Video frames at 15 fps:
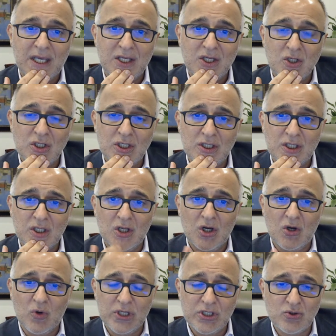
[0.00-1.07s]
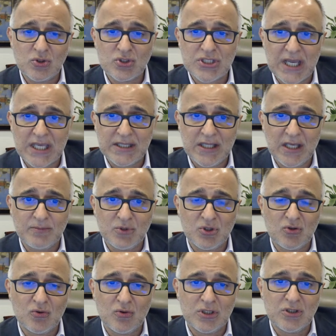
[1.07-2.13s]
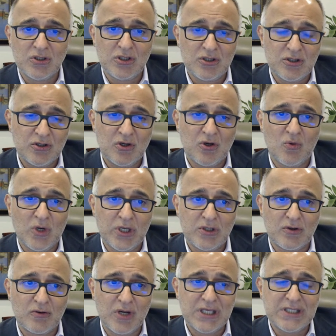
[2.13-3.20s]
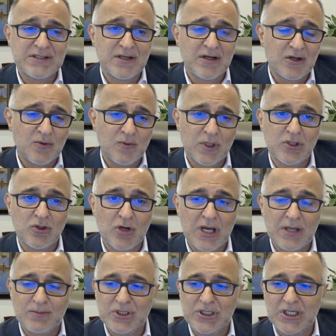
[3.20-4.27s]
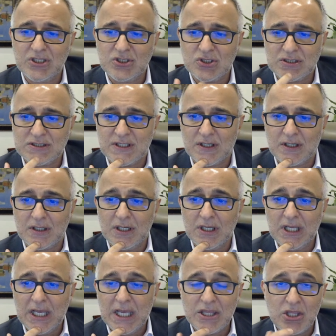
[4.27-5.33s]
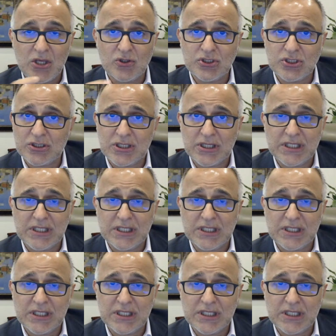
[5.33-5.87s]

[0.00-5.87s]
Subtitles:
You need to know what you signed up to, and you need to know what your rights are, what your obligations are. And those are